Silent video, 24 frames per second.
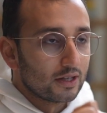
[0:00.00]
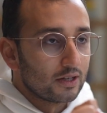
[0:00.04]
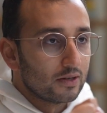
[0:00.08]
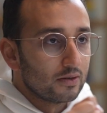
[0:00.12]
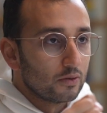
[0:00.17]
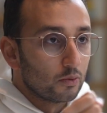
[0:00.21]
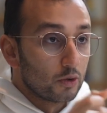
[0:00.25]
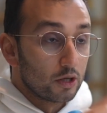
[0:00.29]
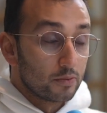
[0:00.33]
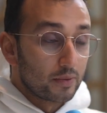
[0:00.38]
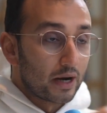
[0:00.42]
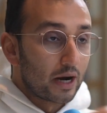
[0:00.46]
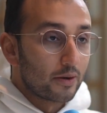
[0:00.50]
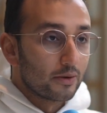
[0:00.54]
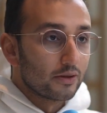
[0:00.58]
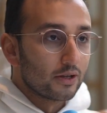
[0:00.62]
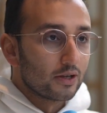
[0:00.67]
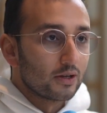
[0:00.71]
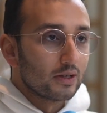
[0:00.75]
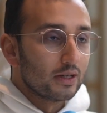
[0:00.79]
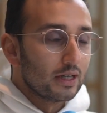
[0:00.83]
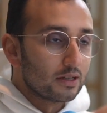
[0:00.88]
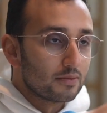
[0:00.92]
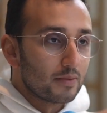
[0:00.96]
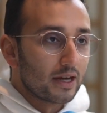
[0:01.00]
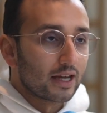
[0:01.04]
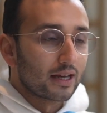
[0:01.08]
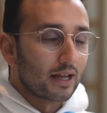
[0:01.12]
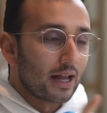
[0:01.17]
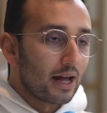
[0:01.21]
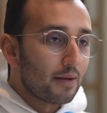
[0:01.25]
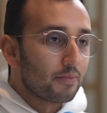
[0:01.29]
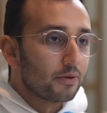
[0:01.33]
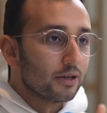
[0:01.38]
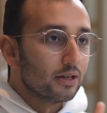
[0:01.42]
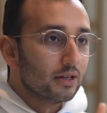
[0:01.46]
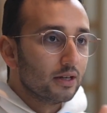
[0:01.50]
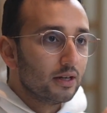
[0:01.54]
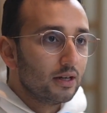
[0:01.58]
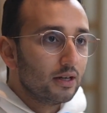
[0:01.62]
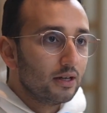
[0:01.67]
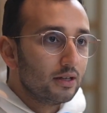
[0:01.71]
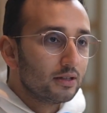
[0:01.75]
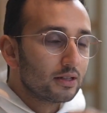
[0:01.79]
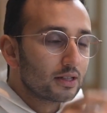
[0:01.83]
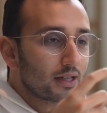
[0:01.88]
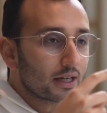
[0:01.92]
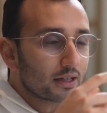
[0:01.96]
that willpower that you need to make it happen.
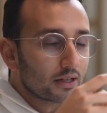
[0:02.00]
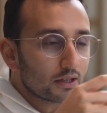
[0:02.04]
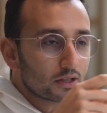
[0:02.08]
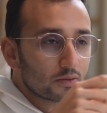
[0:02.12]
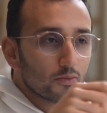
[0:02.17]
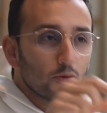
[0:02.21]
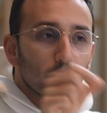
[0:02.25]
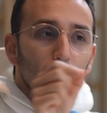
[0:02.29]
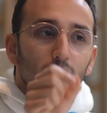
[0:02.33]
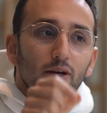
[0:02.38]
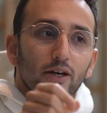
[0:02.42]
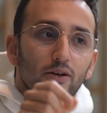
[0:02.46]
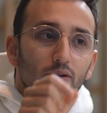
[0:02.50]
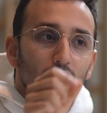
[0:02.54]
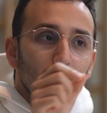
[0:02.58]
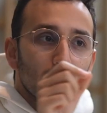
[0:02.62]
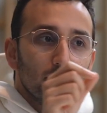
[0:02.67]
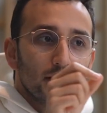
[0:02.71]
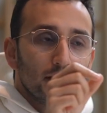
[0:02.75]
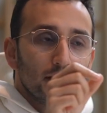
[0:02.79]
Just like a small amount,